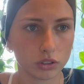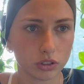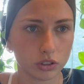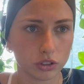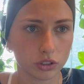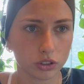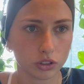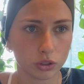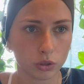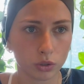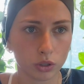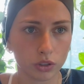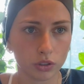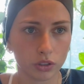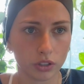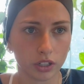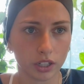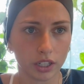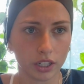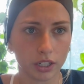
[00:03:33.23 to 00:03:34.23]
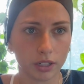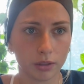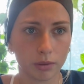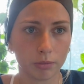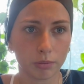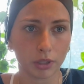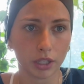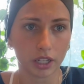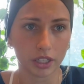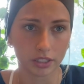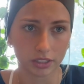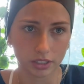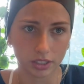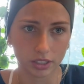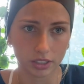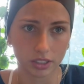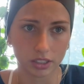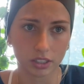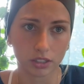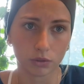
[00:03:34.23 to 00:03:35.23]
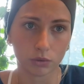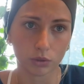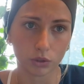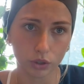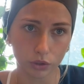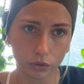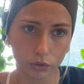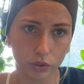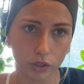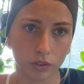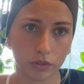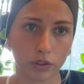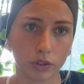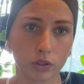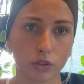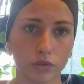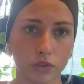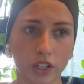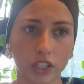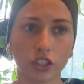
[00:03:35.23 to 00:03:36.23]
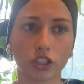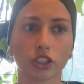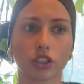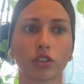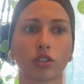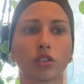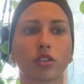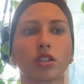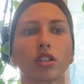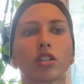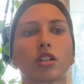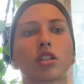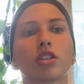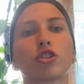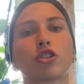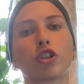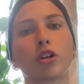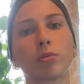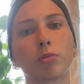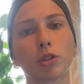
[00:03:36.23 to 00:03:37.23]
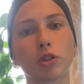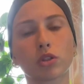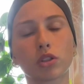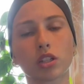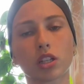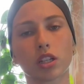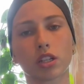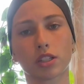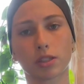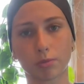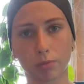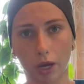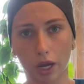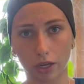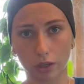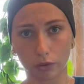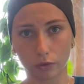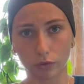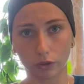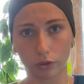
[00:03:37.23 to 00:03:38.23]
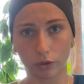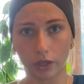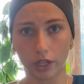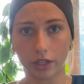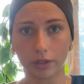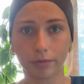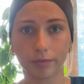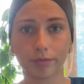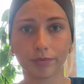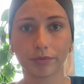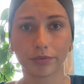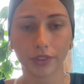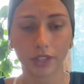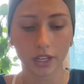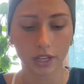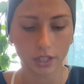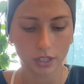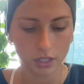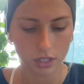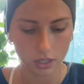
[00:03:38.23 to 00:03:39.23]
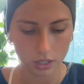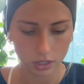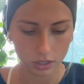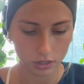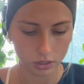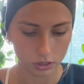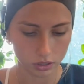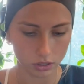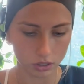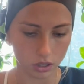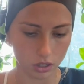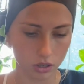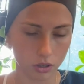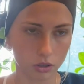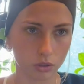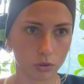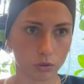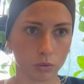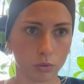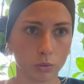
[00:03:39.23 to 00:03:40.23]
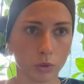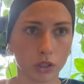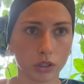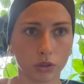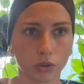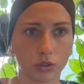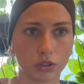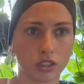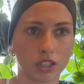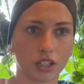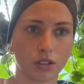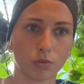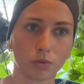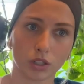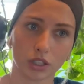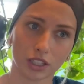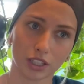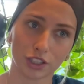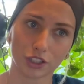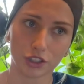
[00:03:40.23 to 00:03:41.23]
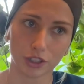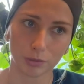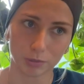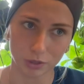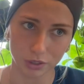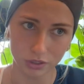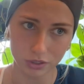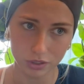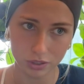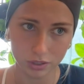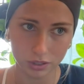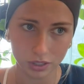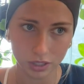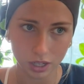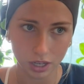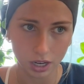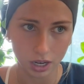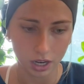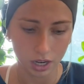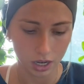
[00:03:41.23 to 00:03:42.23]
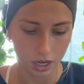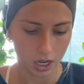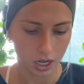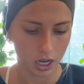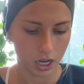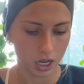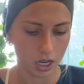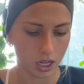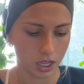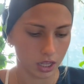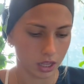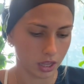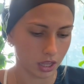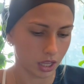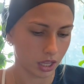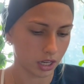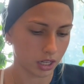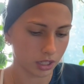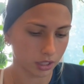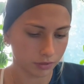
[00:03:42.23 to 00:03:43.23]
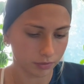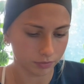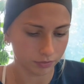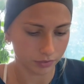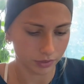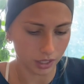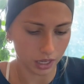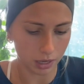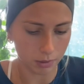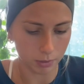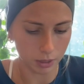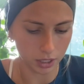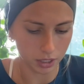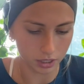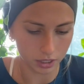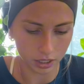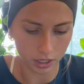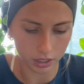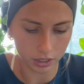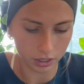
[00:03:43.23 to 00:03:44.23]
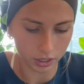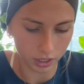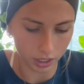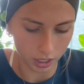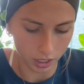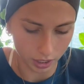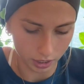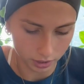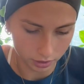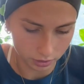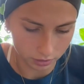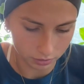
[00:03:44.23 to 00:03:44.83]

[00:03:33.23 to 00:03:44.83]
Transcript: choroid plexus in the roof of those ventricles contributes to the spinal fluid. So one holds it and one contributes. Then I made another cut,